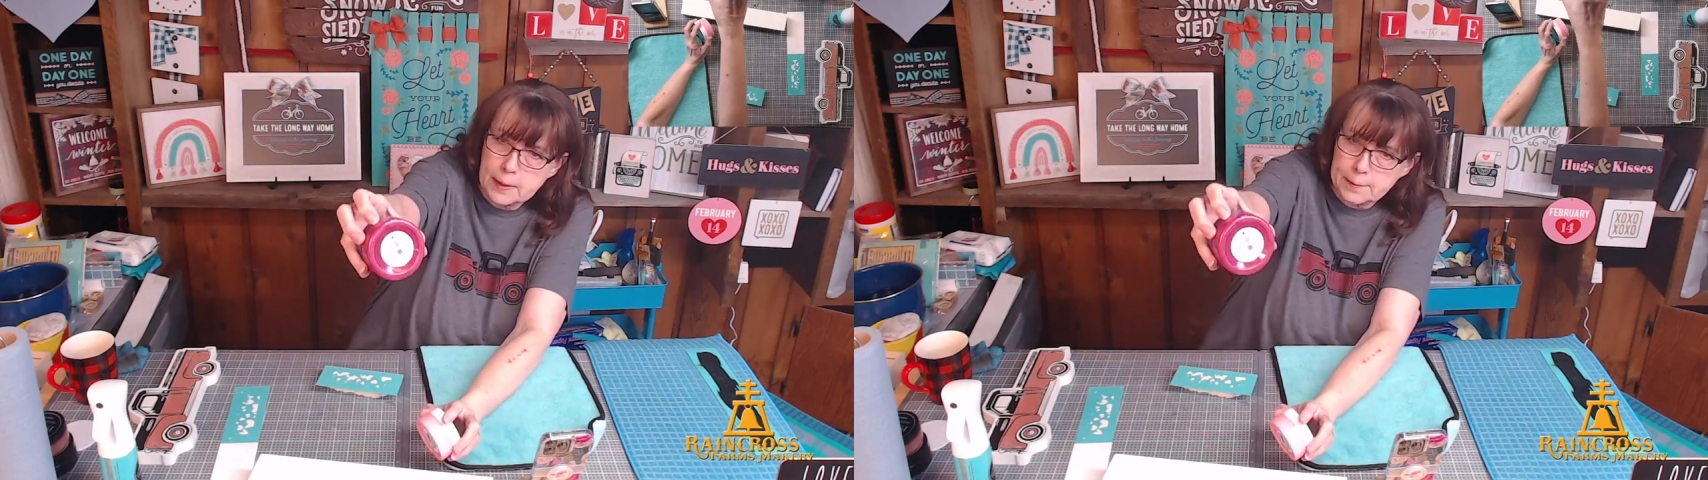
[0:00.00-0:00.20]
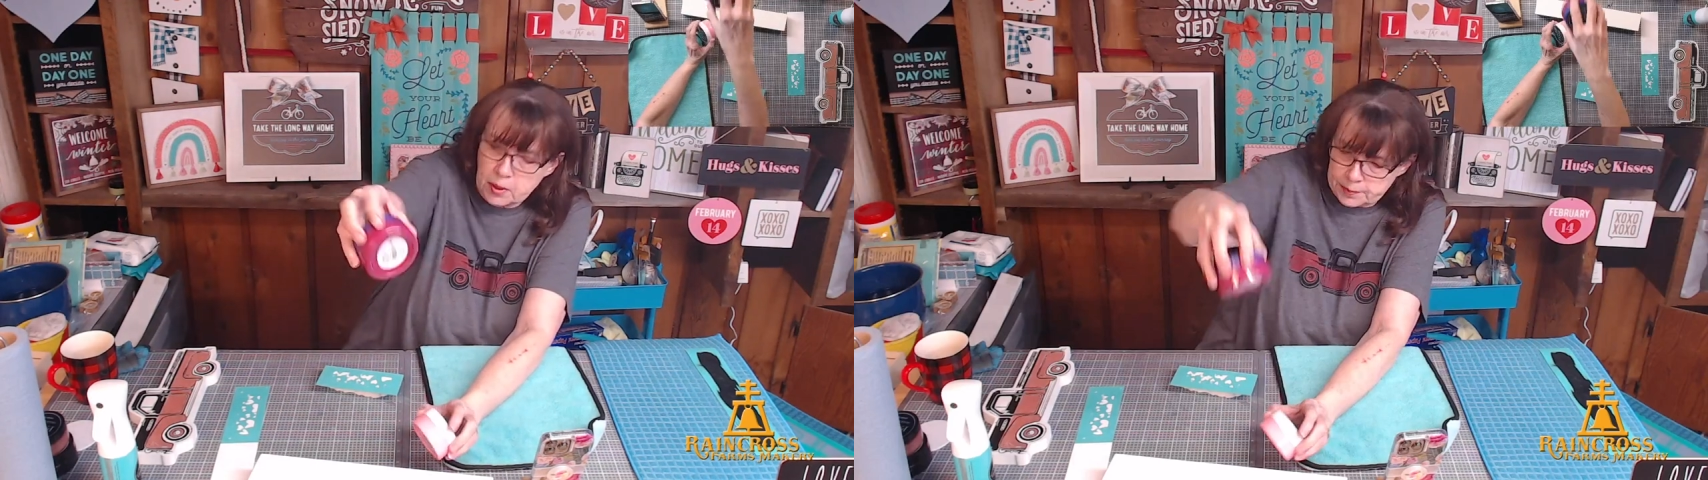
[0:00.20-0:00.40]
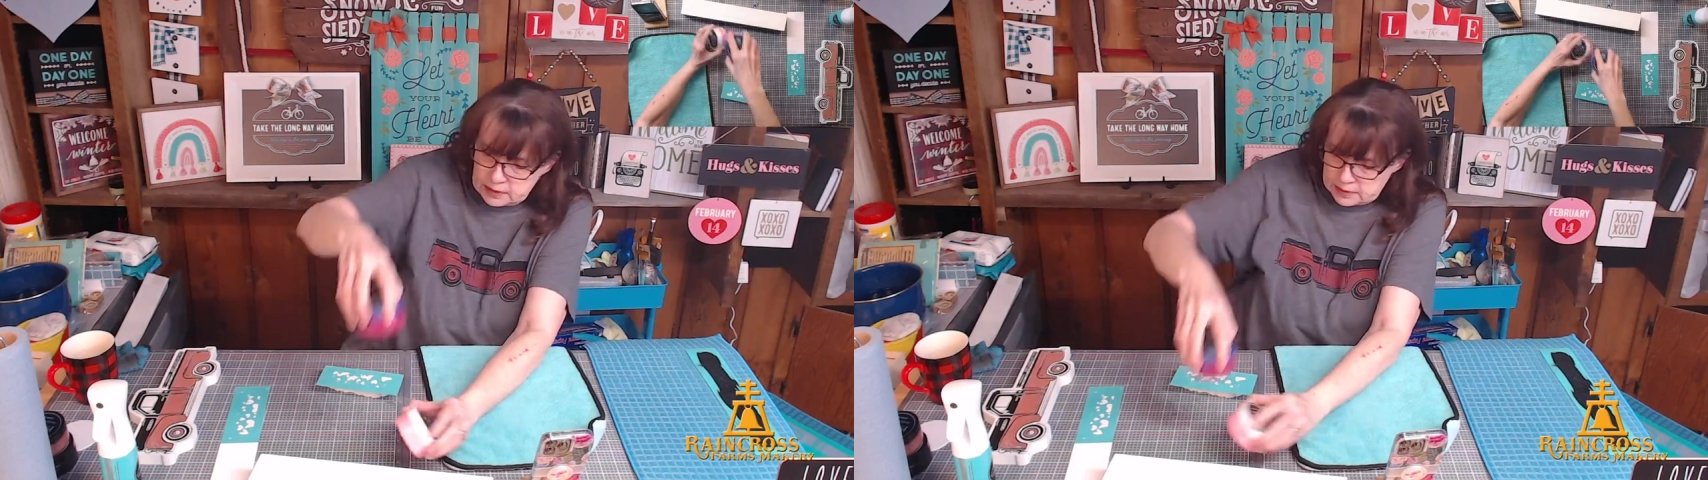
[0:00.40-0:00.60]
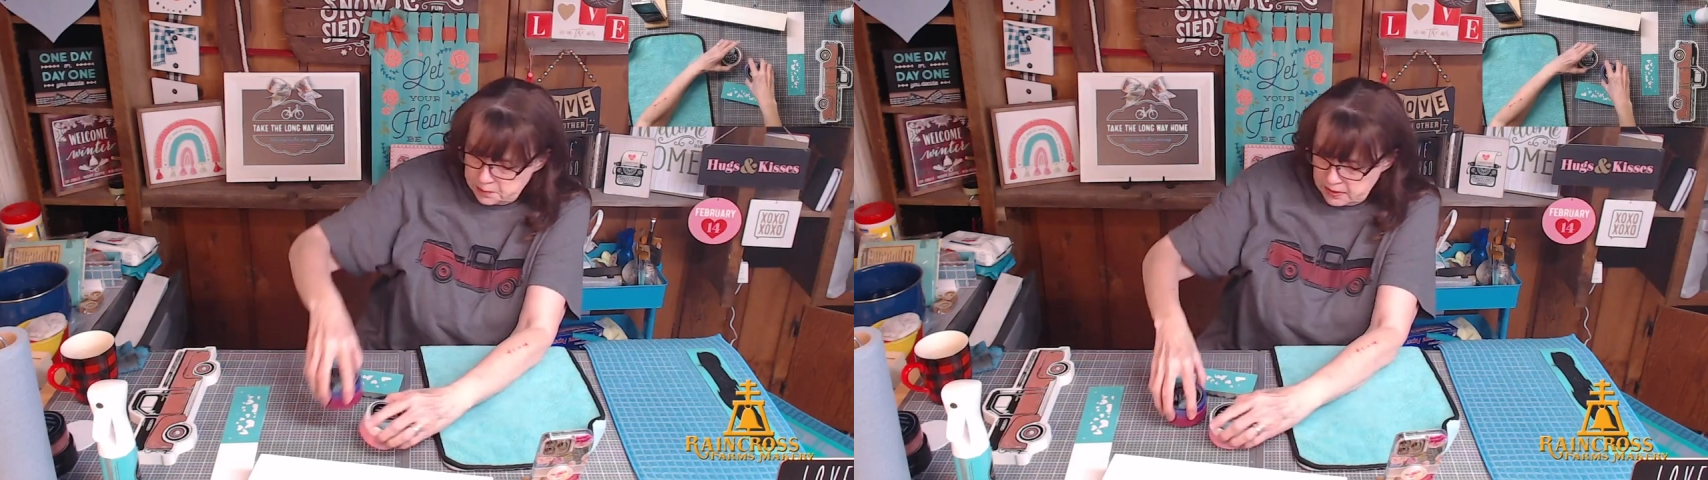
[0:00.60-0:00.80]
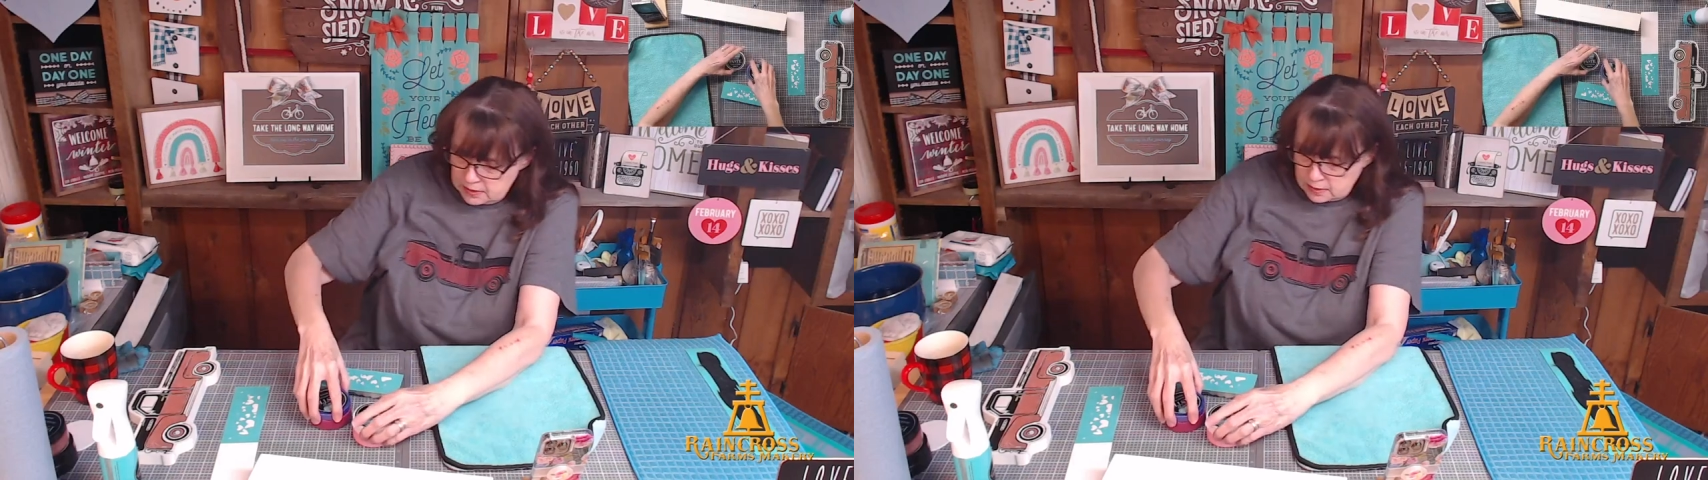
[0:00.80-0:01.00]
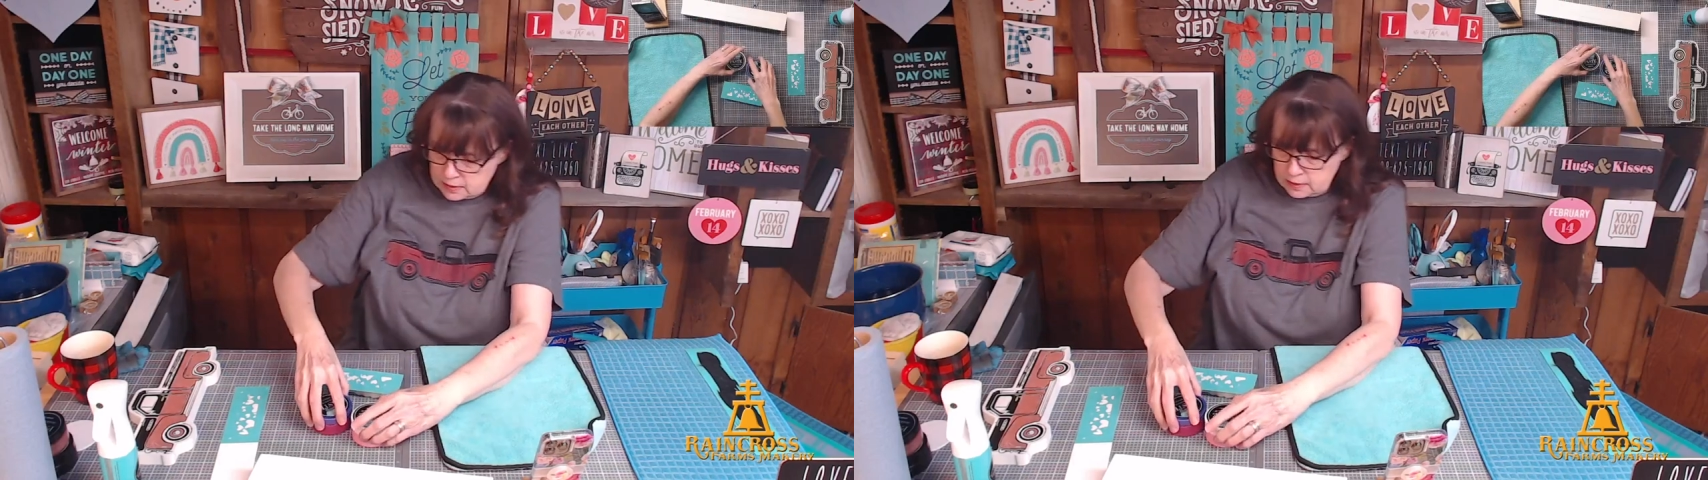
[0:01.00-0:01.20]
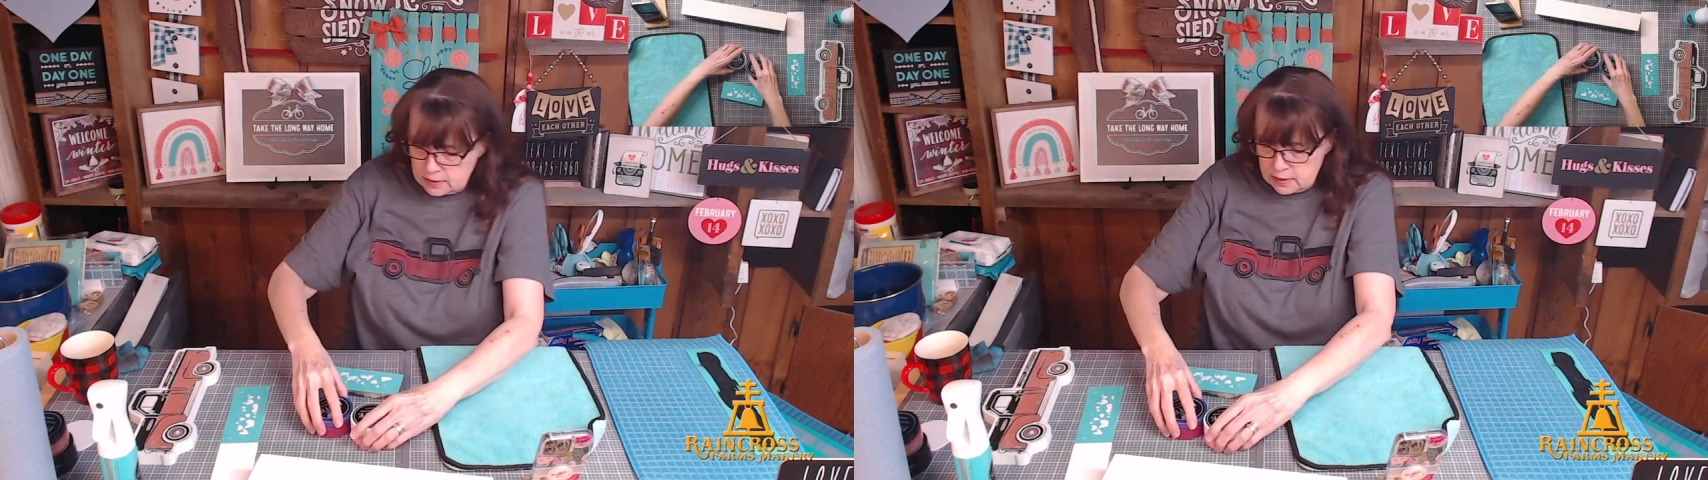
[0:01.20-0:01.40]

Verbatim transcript: purpley pink.